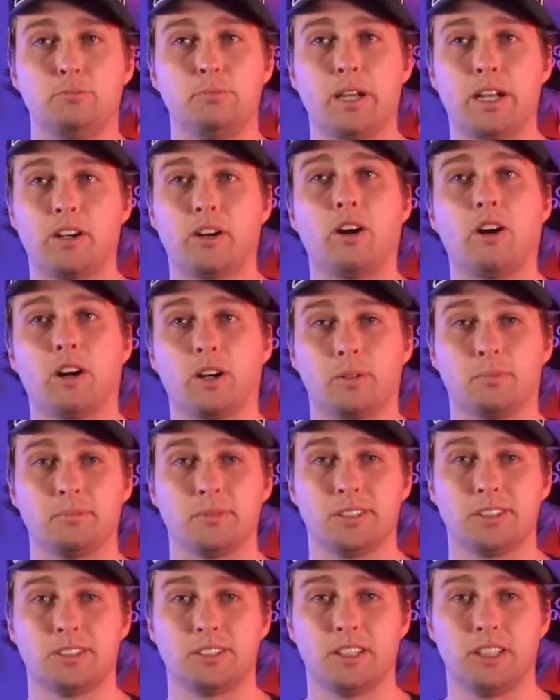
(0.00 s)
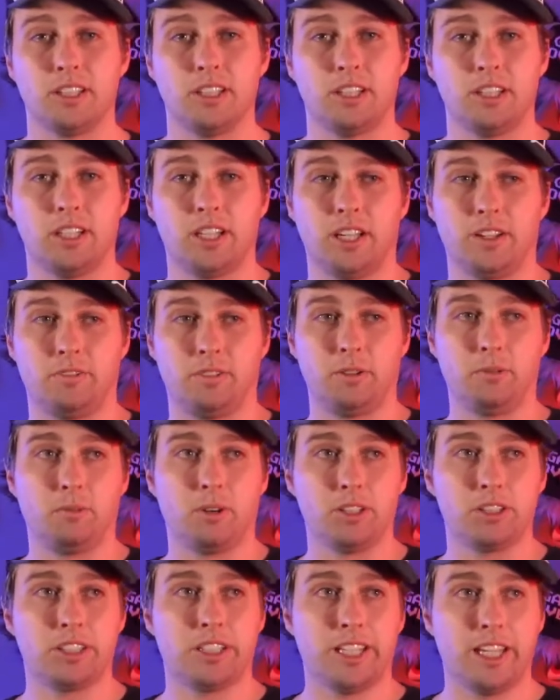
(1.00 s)
bear arms, if we
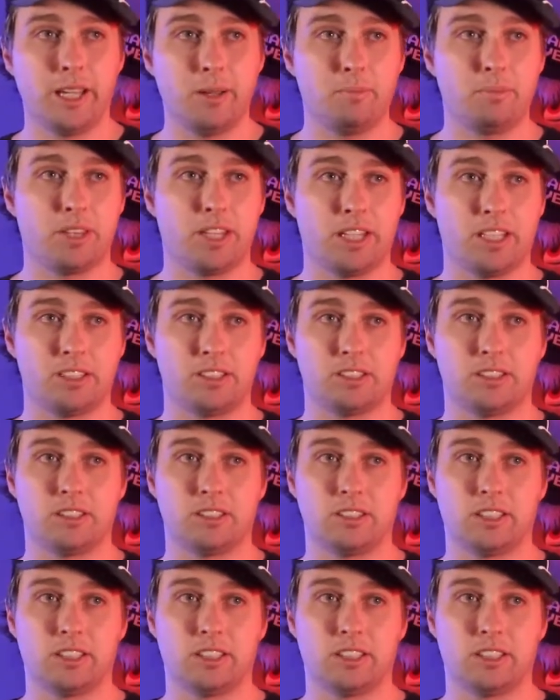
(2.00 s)
want to keep this,